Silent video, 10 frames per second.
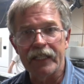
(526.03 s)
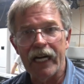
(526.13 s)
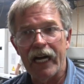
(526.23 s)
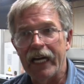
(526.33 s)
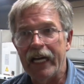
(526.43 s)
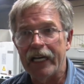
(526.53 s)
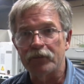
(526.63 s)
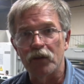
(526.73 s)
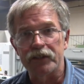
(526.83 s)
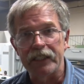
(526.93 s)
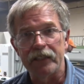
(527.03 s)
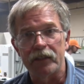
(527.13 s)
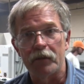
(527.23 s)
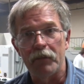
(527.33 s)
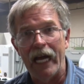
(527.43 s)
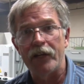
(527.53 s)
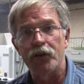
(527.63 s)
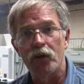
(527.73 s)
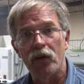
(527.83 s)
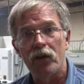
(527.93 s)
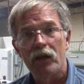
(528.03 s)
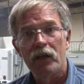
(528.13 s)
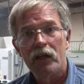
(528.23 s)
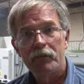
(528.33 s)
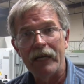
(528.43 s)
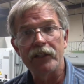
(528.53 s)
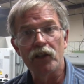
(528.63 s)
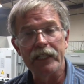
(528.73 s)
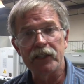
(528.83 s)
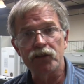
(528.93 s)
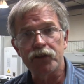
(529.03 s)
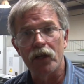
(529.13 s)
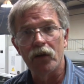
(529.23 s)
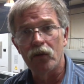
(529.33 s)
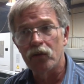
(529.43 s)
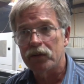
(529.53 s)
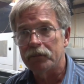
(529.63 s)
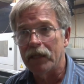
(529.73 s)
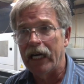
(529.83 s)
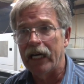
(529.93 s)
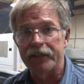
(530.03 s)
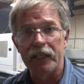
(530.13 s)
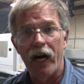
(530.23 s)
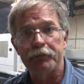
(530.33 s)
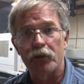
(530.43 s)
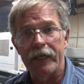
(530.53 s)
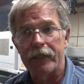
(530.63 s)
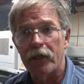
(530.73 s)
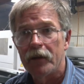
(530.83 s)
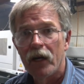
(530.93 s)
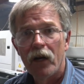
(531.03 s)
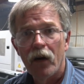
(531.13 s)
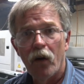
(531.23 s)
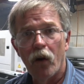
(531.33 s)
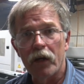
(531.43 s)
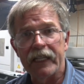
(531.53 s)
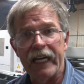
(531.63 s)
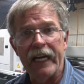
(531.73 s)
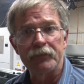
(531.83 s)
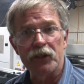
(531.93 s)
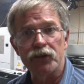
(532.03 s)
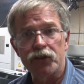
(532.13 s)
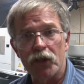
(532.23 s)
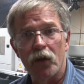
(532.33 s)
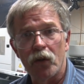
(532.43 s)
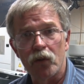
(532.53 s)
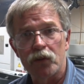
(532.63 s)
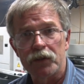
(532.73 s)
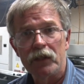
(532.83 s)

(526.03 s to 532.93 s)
that I had was either manually controlled by the operator, or cam control